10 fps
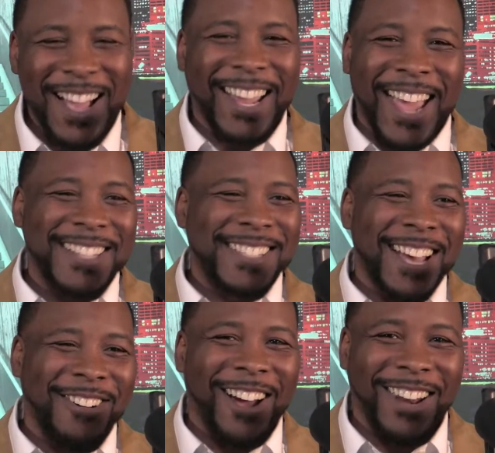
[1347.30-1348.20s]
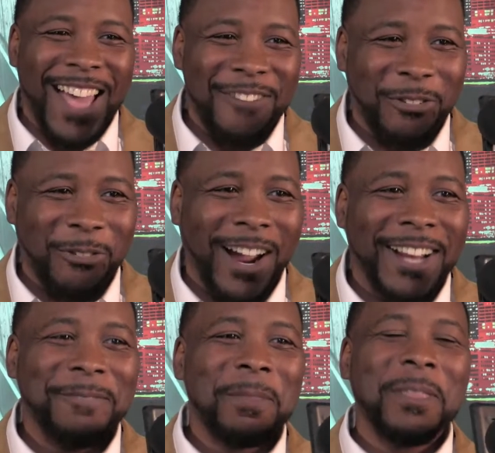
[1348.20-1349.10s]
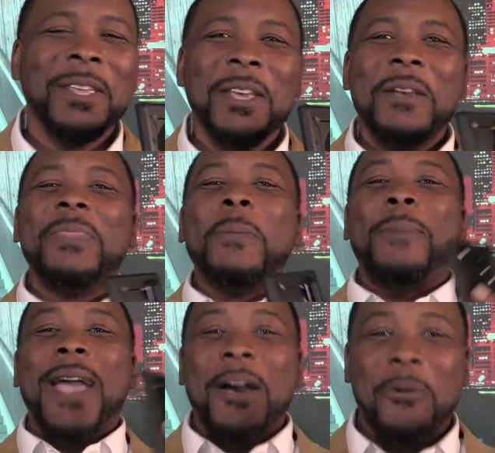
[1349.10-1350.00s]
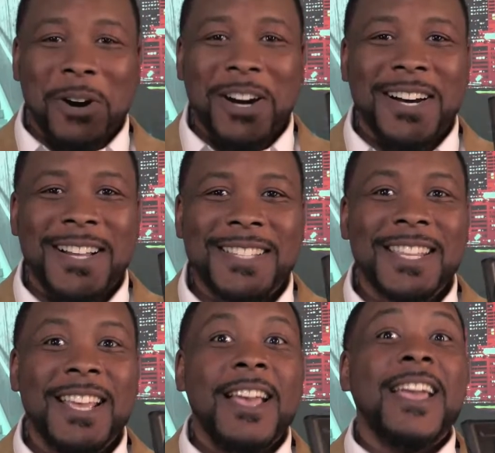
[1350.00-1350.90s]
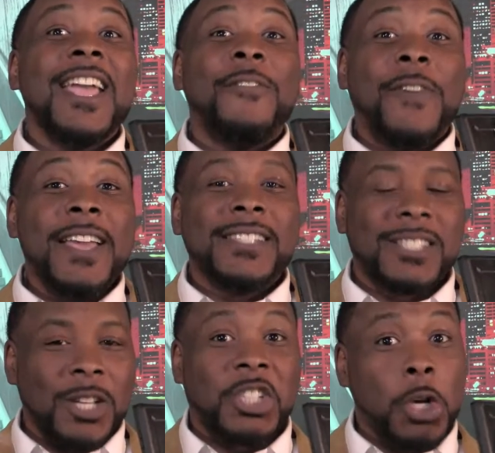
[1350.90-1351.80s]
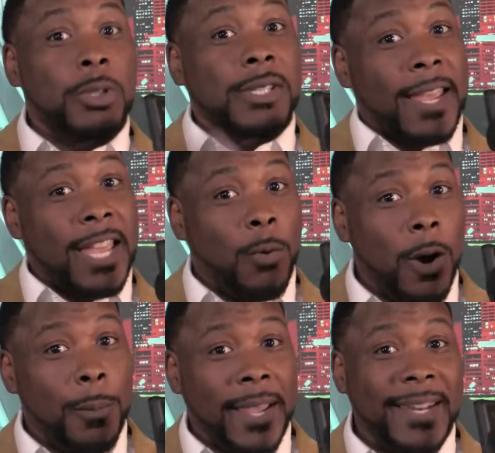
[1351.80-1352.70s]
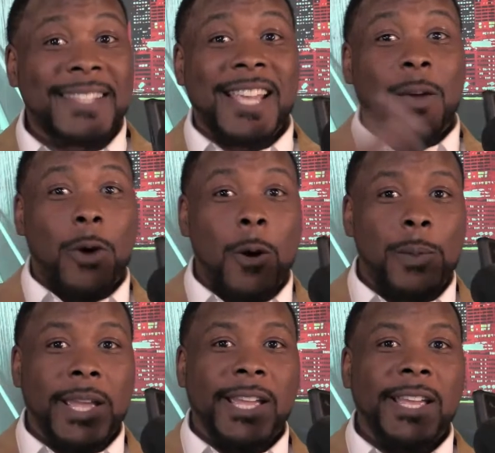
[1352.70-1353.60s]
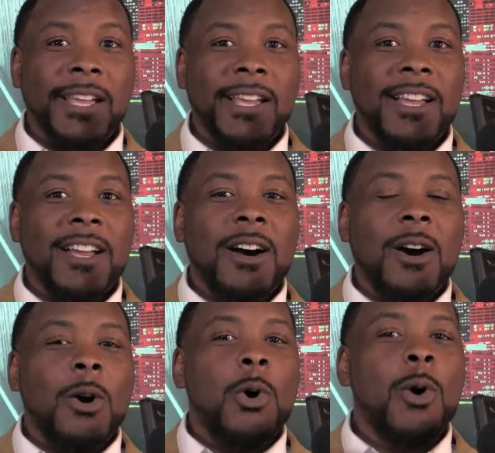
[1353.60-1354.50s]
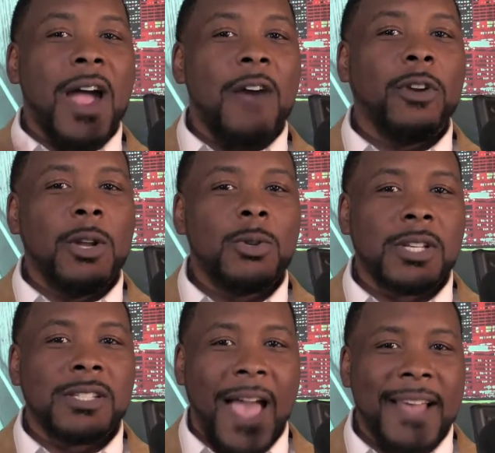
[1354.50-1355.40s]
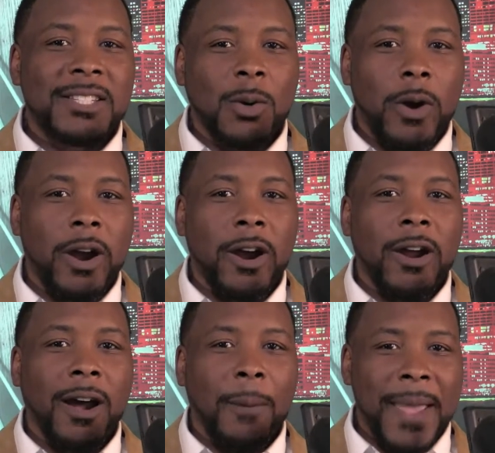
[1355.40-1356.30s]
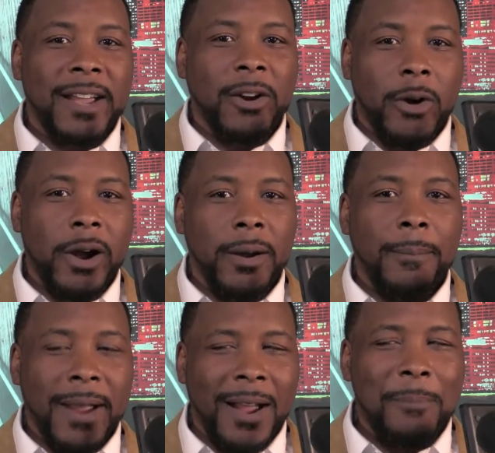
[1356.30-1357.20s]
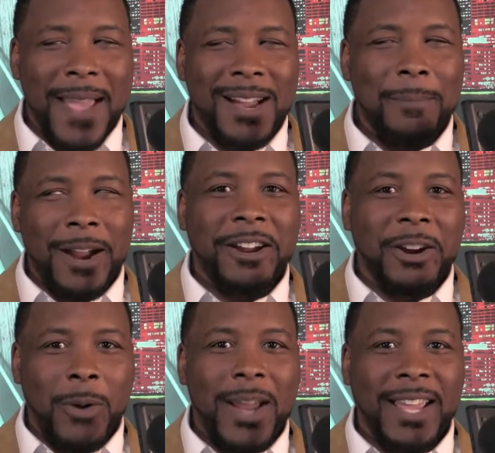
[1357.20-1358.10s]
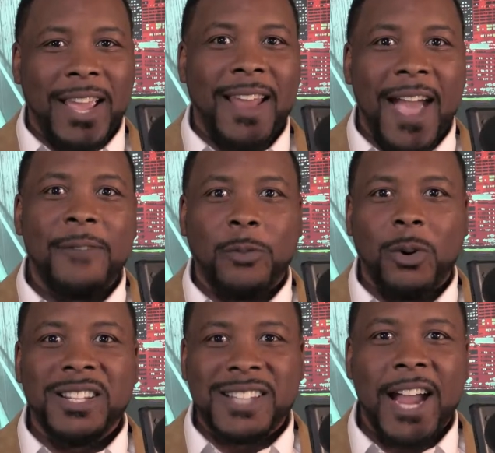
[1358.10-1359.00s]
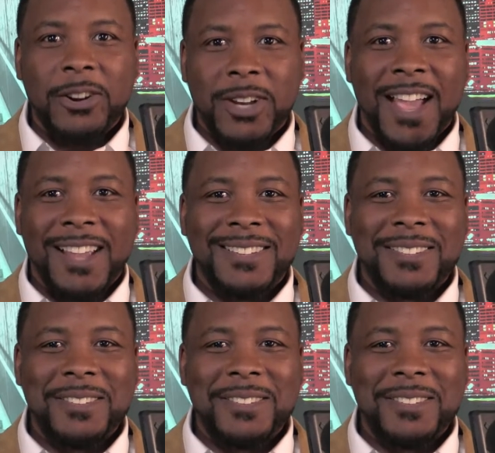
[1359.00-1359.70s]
I can't say it without laughing, right? The bet was since you say he will be and I say he won't be, whoever loses has to wear a Make America Great Again hat for an entire day.